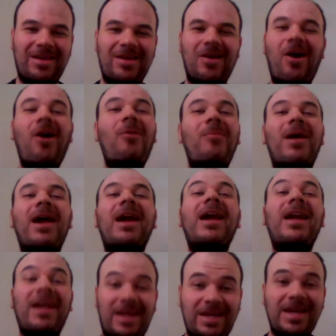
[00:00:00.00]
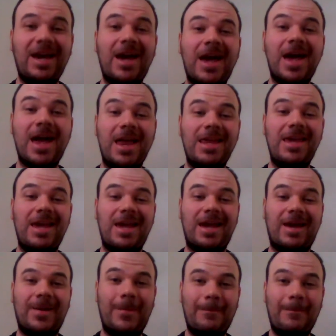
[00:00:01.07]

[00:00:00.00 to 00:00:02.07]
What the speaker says: Oh my God, yeah.